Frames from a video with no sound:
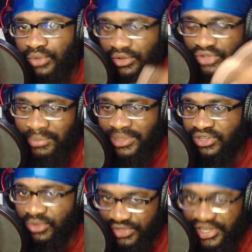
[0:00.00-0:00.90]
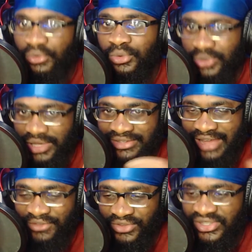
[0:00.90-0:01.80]
I was talking about Teru. Teru is
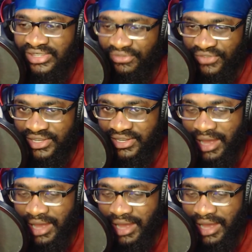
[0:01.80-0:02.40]
obviously defeated.